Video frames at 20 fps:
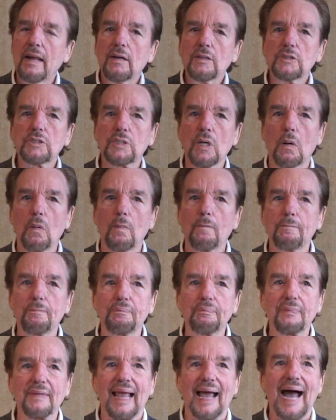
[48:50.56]
So
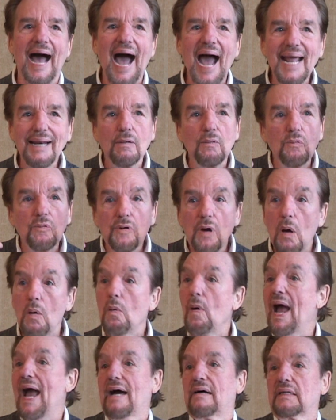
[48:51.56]
I don't know
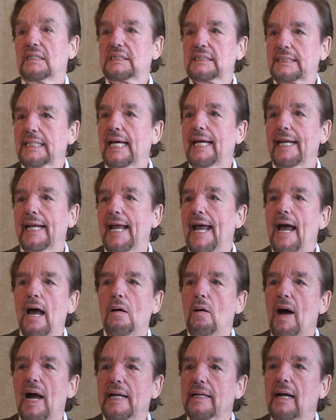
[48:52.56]
how to say
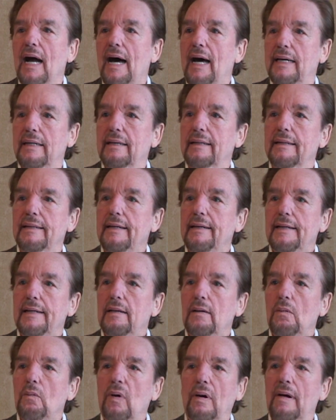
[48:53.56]
how I got
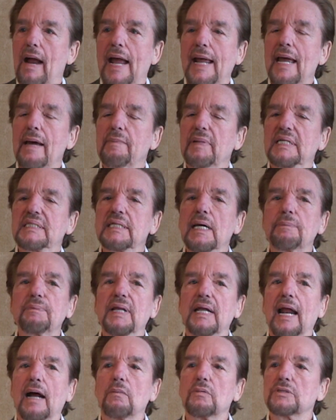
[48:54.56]
where I am, except
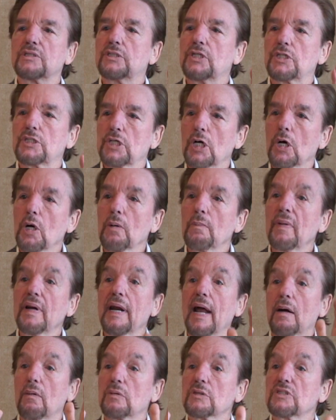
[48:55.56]
that I was determined,
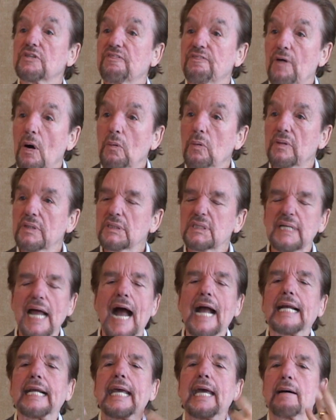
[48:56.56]
I was focused,
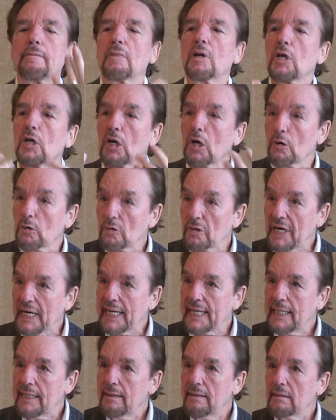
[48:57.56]
I kept
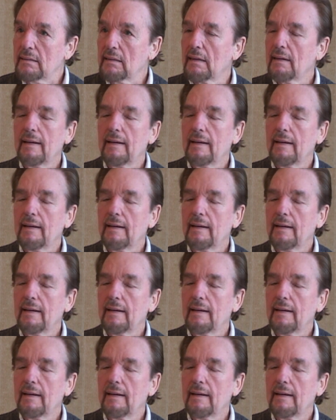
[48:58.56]
learning.